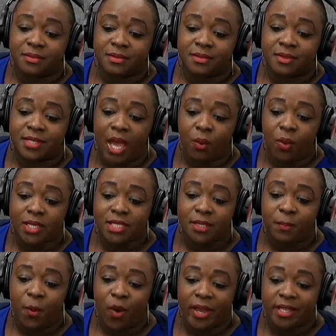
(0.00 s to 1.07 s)
then what's the
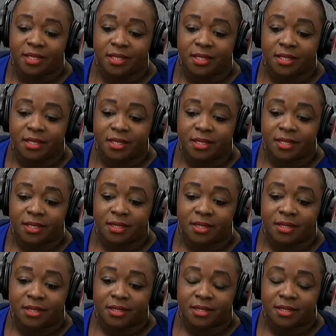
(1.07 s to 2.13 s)
point?
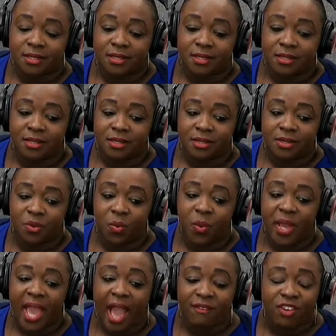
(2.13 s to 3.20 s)
We
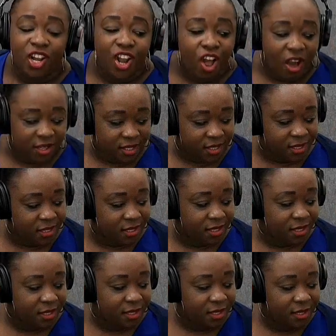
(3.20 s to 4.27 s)
have lost
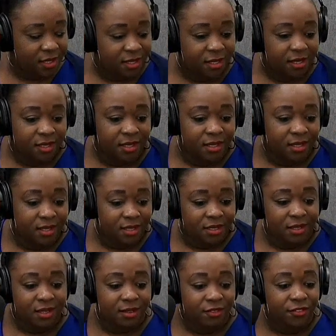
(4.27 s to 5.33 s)

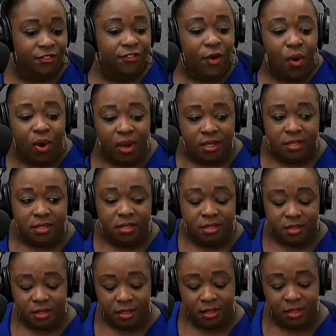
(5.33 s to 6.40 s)
focus
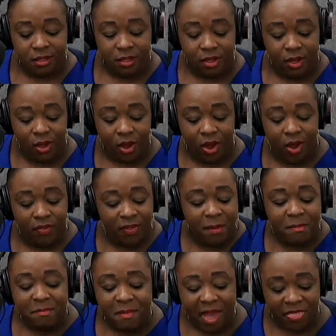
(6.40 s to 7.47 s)
on the
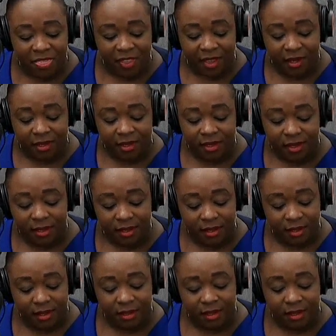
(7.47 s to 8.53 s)
method
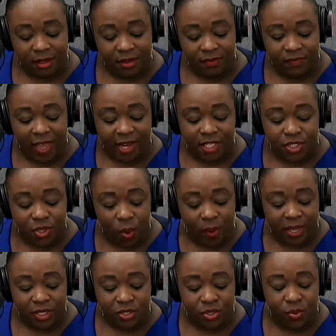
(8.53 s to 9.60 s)
that is
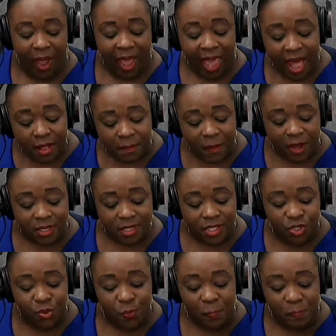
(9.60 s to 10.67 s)
going to help us
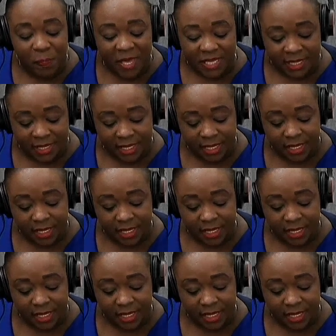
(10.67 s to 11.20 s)
to beat